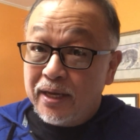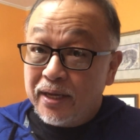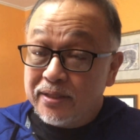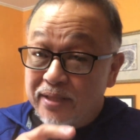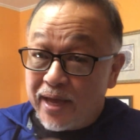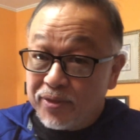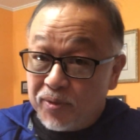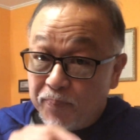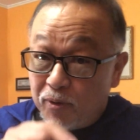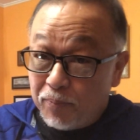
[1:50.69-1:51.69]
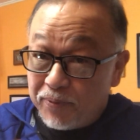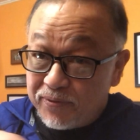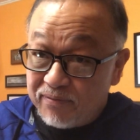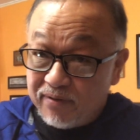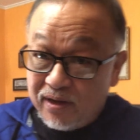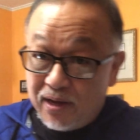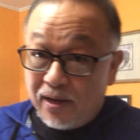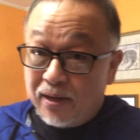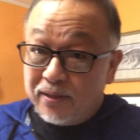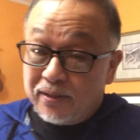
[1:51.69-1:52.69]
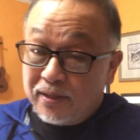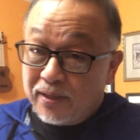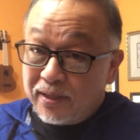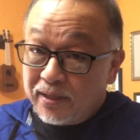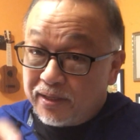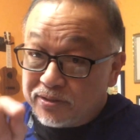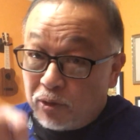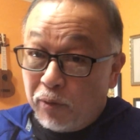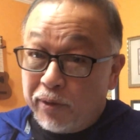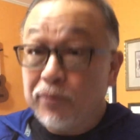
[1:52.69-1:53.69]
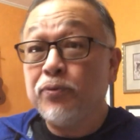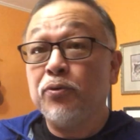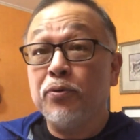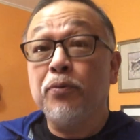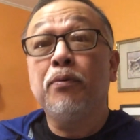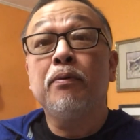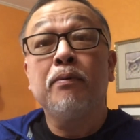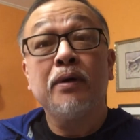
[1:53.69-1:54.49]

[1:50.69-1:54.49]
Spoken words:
is that the purpose of God is going to